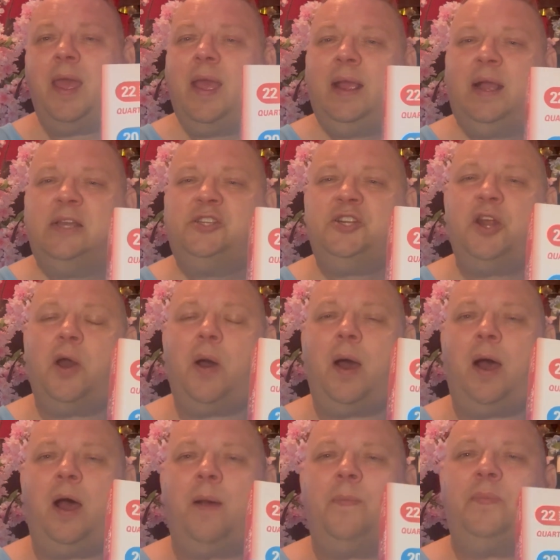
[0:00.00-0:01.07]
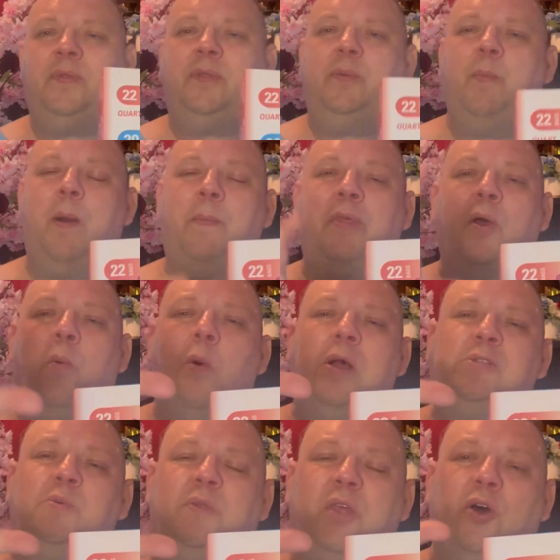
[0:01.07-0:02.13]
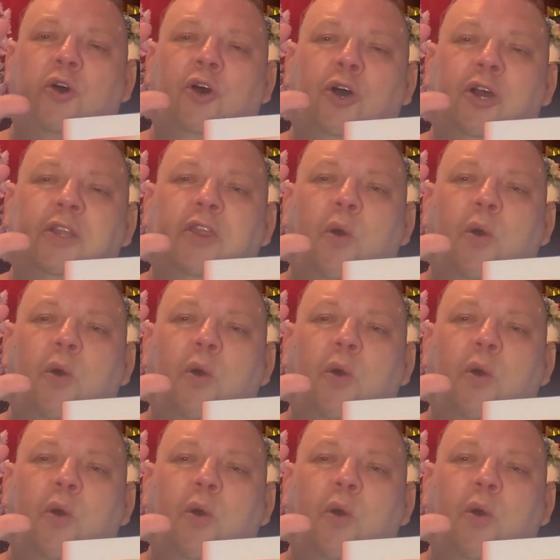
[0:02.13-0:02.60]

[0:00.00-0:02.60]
Because remember the ones with the hook,